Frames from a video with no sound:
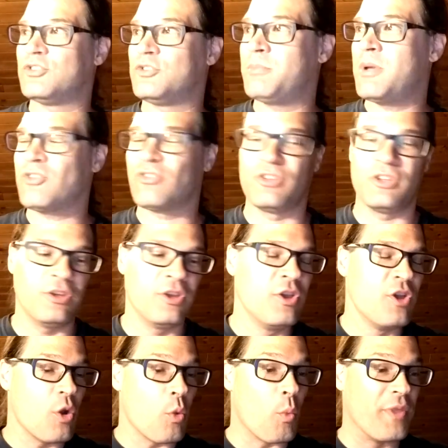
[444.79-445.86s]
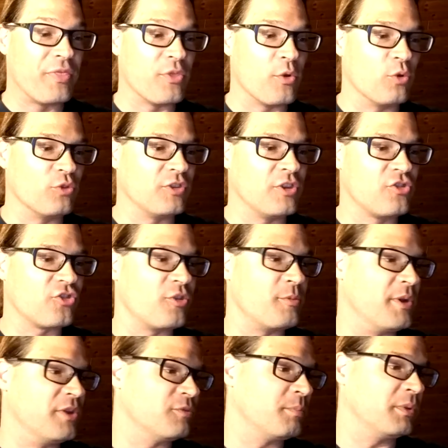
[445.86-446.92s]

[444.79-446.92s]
especially with those instruments.